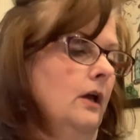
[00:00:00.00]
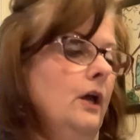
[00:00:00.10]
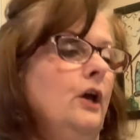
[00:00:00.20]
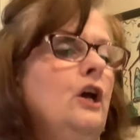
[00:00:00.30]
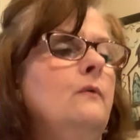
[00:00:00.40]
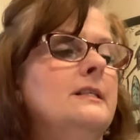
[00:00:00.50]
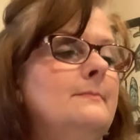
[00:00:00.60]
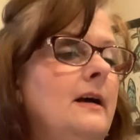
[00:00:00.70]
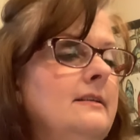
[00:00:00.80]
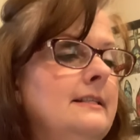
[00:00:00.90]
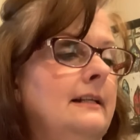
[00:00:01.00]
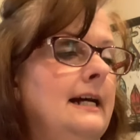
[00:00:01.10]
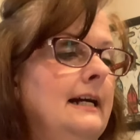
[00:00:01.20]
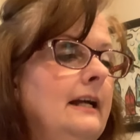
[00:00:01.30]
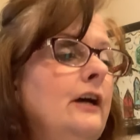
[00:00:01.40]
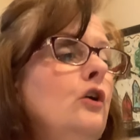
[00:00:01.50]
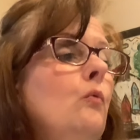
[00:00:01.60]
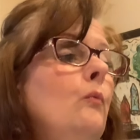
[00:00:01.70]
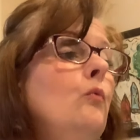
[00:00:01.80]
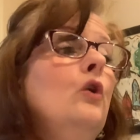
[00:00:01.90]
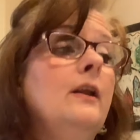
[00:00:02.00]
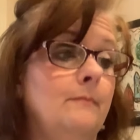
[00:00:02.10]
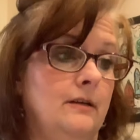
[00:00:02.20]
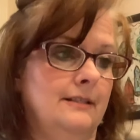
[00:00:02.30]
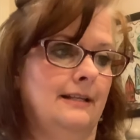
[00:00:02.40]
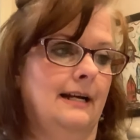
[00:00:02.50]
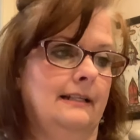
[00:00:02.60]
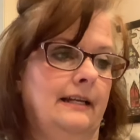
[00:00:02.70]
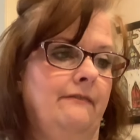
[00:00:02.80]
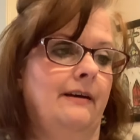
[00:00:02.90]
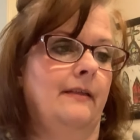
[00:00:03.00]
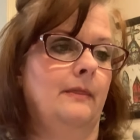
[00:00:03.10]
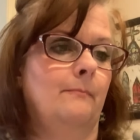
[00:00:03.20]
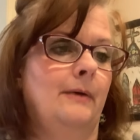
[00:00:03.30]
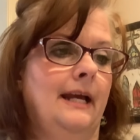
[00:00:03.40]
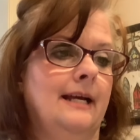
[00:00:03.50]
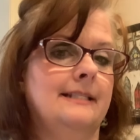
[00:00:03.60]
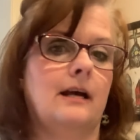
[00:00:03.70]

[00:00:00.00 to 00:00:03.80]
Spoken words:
Who would most likely find the bans